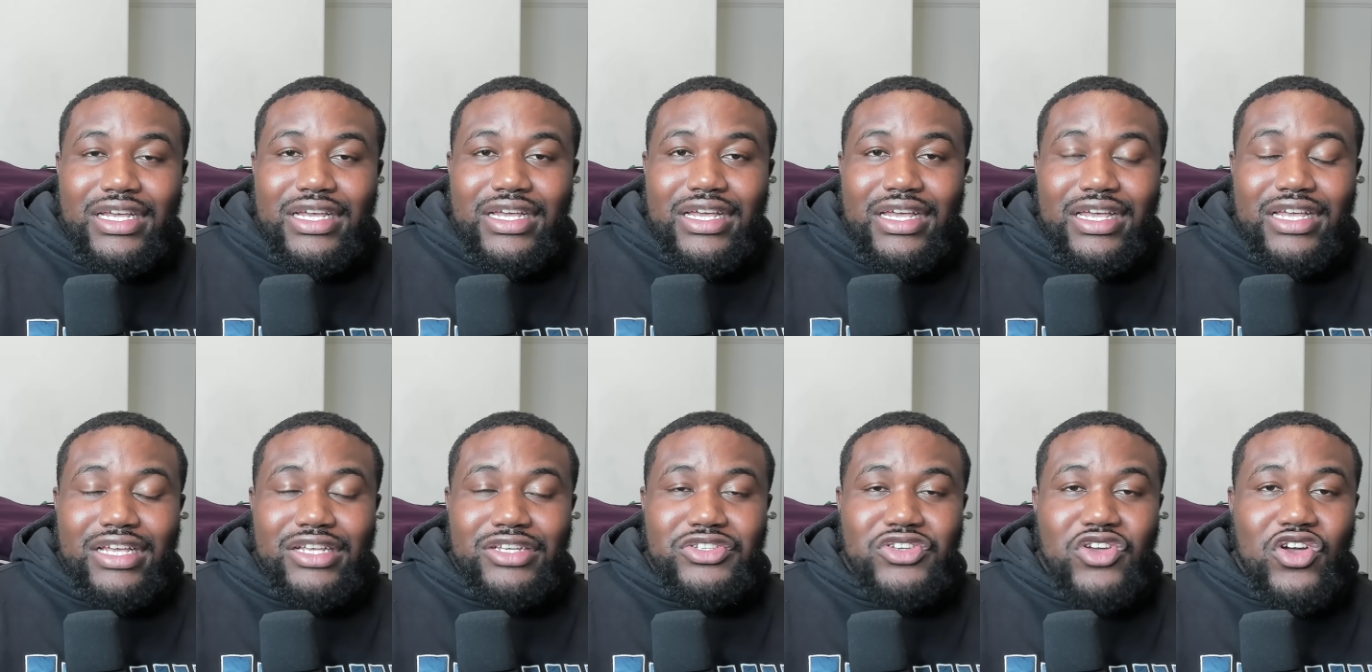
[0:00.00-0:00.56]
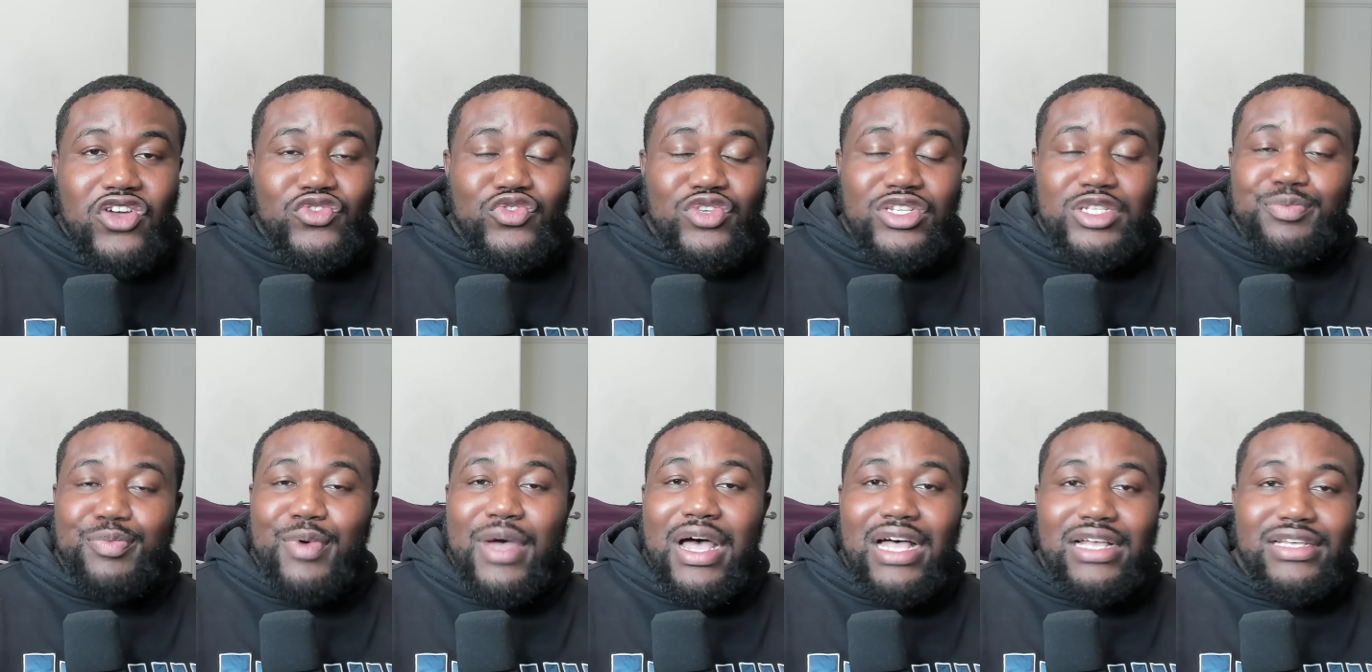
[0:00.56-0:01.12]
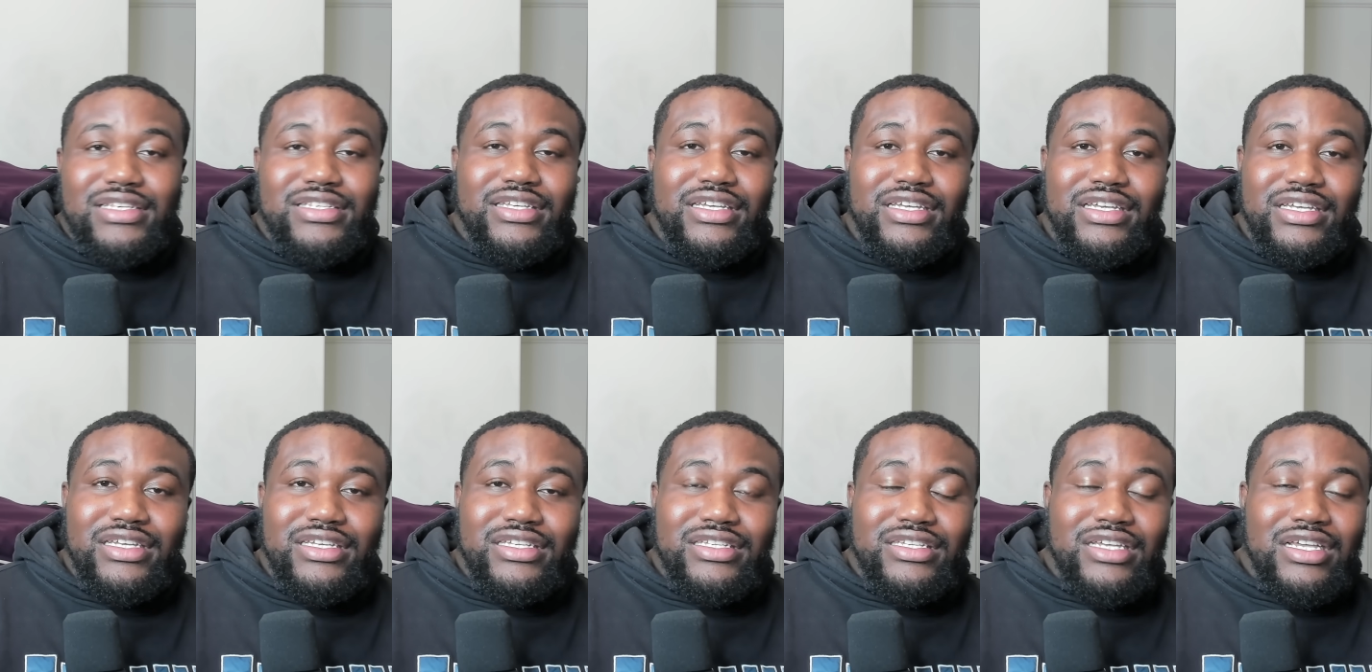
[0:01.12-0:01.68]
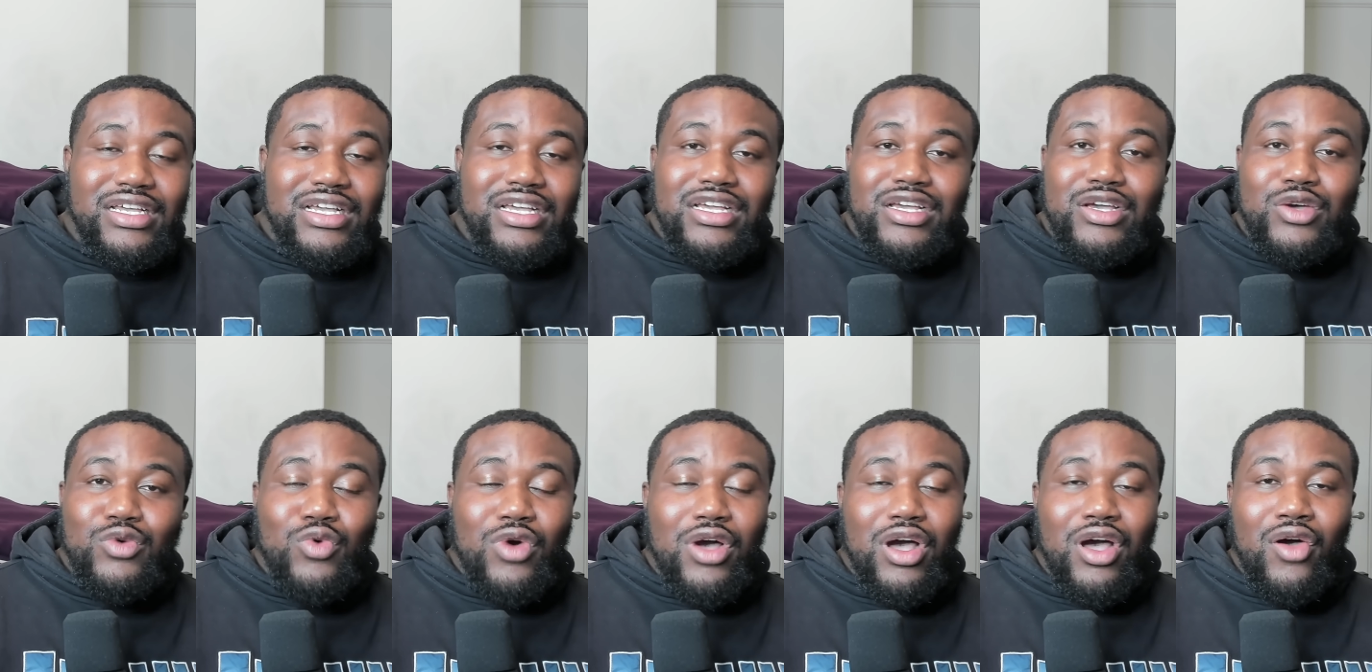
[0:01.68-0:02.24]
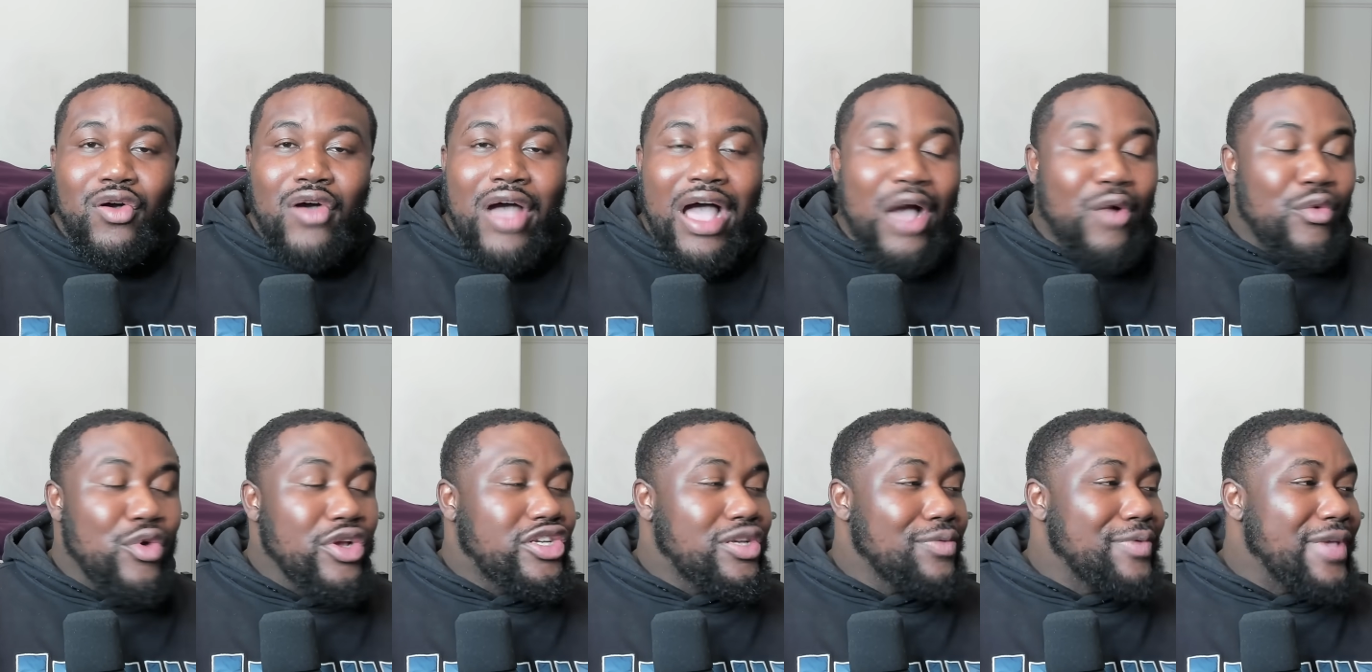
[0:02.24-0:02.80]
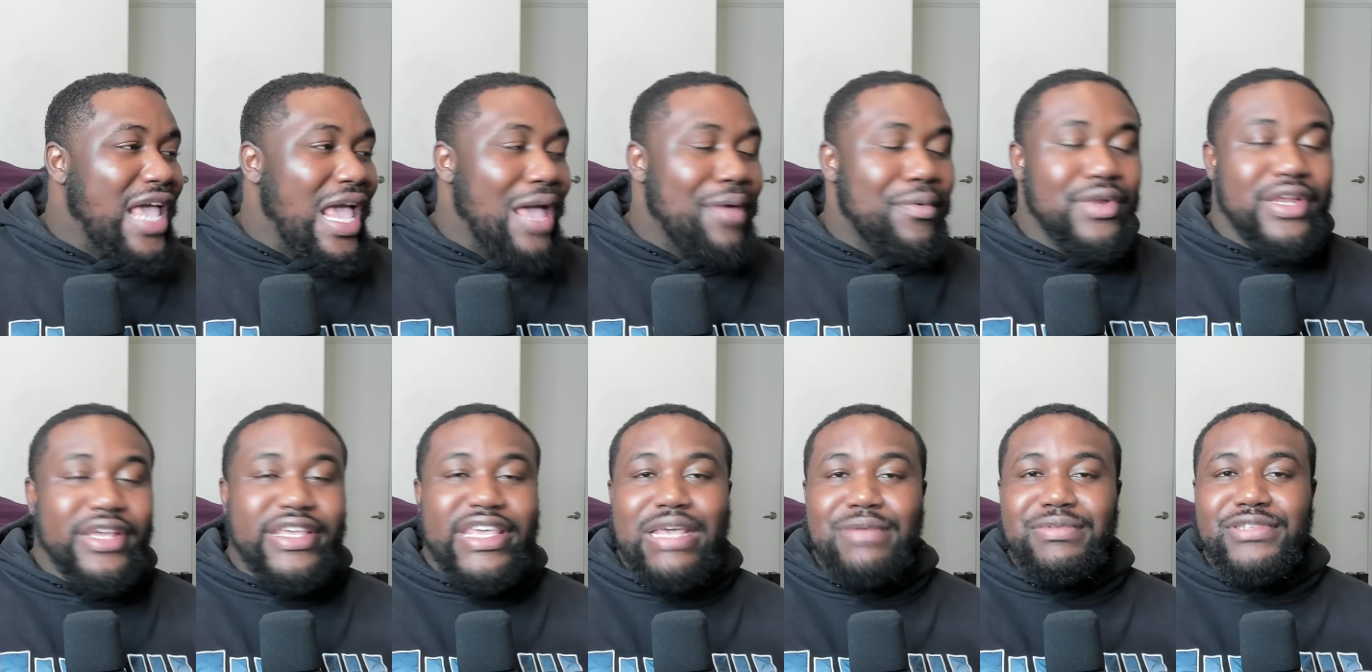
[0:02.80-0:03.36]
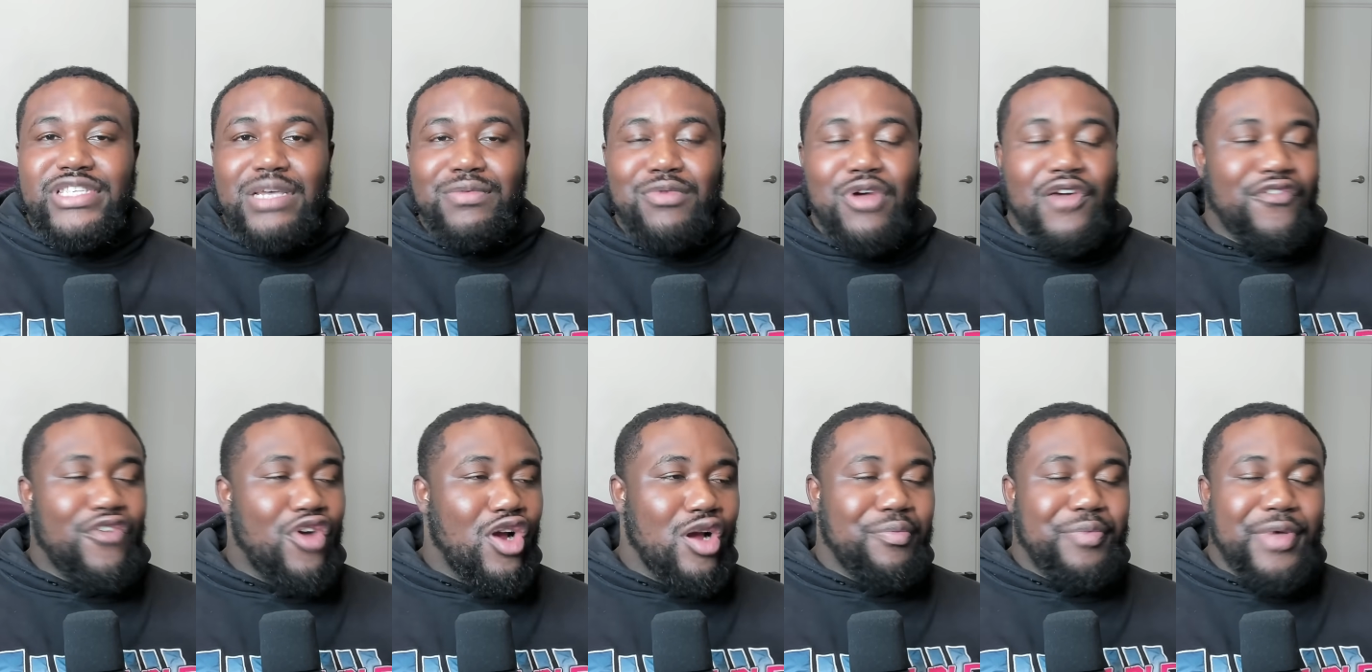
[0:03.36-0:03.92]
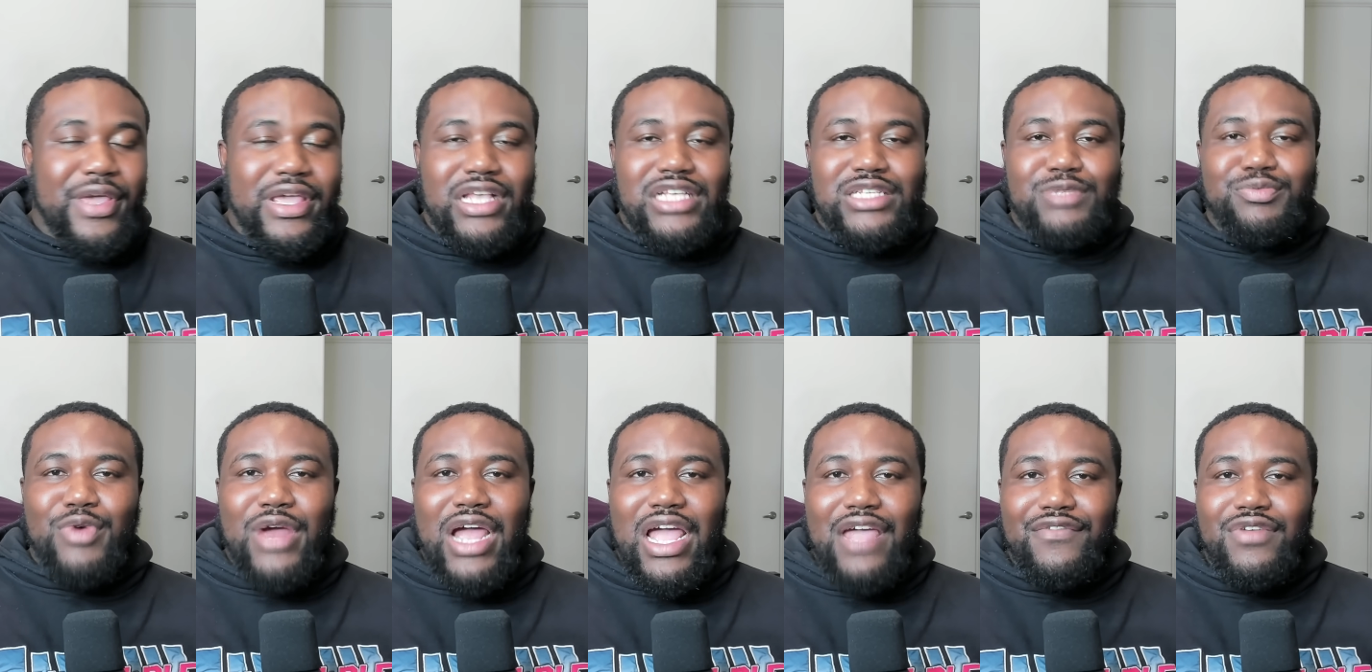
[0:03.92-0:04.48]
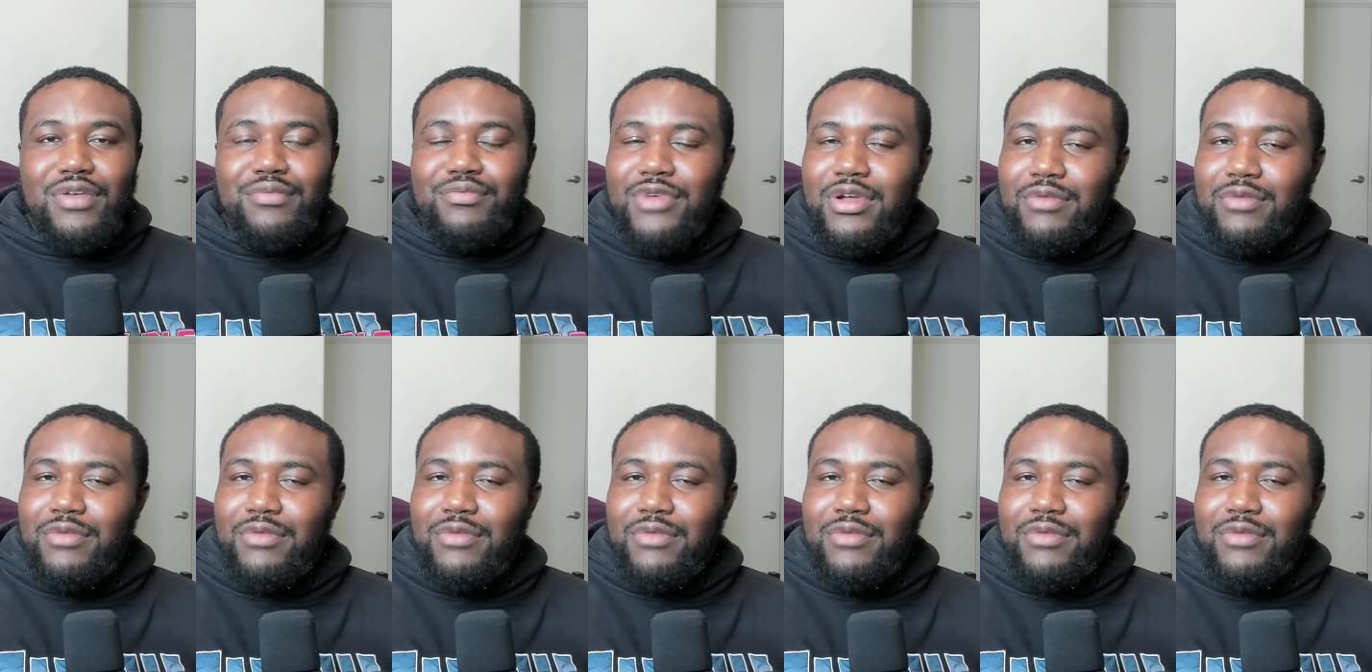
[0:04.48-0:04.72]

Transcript: and joe's response is well, we should be able to keep some of our opinions private.